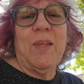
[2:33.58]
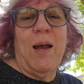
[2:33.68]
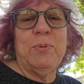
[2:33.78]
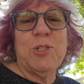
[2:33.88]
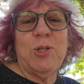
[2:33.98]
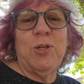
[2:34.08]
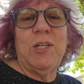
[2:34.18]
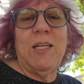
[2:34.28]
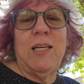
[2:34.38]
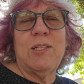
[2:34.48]

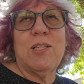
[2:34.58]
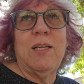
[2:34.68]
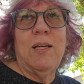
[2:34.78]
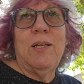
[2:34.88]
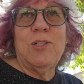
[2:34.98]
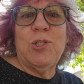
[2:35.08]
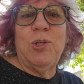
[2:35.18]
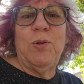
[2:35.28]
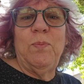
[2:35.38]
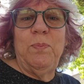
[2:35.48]
opportunity
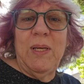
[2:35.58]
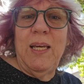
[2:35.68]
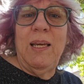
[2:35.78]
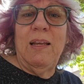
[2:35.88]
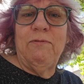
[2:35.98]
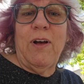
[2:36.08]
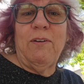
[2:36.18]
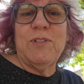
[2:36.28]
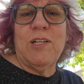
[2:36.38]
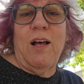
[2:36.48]
to be
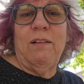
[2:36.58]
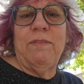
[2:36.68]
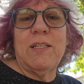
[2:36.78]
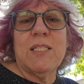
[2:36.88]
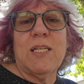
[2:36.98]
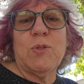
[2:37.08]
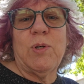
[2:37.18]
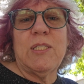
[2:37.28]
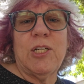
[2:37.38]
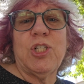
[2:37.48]
involved in all of this, because we're
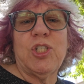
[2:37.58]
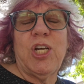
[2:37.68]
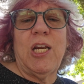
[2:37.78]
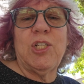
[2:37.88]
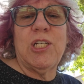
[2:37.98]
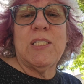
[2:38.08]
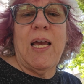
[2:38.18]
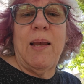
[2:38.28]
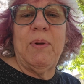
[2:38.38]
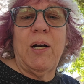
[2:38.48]
in such a changing
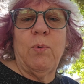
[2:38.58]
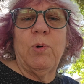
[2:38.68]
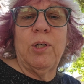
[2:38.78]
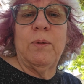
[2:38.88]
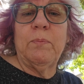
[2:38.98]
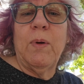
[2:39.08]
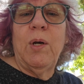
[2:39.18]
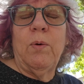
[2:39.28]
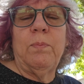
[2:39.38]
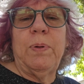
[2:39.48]
time in our world, and
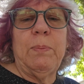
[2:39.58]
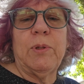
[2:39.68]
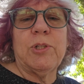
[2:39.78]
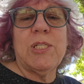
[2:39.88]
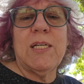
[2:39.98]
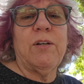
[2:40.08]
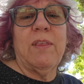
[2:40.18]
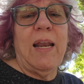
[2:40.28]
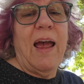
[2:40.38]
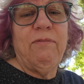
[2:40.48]
people are sicker
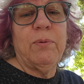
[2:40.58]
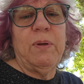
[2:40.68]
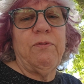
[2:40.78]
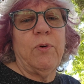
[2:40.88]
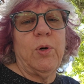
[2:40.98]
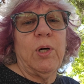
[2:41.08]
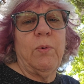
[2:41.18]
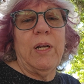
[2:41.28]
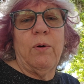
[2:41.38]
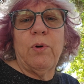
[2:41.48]
than ever before.
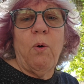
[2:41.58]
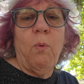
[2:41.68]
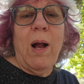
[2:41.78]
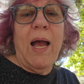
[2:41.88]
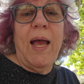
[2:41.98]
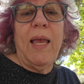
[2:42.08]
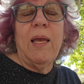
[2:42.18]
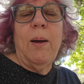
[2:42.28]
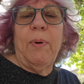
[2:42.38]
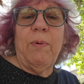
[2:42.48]
We don't know why,
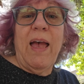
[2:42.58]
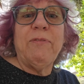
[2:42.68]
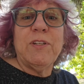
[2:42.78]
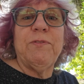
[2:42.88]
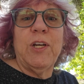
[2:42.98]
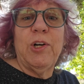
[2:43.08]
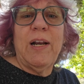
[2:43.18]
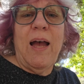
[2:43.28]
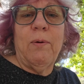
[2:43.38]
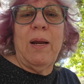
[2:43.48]
but we have to figure it
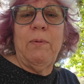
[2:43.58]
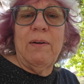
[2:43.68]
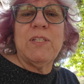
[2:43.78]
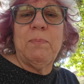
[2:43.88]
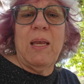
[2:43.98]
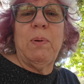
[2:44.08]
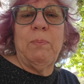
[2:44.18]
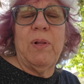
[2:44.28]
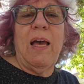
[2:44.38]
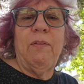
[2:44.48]
out, right? We have to make
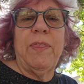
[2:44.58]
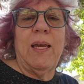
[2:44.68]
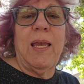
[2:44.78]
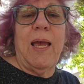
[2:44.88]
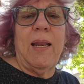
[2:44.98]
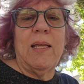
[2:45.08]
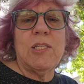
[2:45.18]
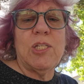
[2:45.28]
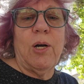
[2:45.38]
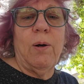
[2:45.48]
people healthy again.
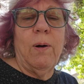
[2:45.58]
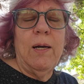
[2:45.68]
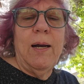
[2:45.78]
And so